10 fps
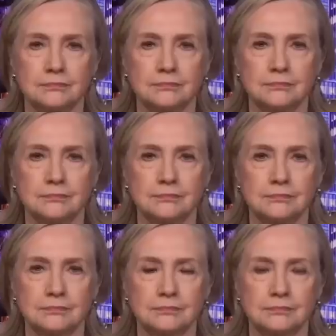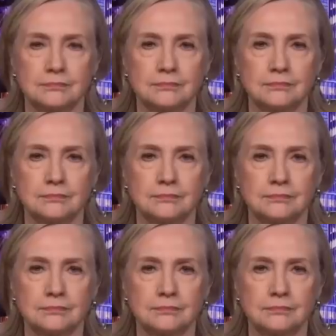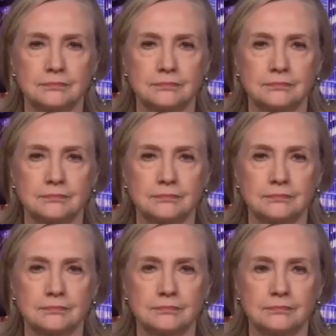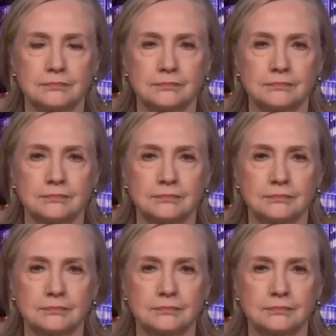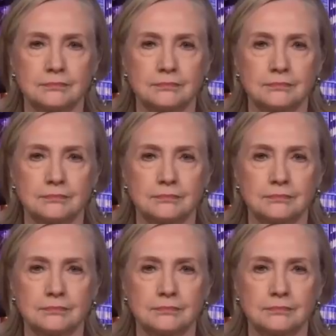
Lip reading: (not speaking)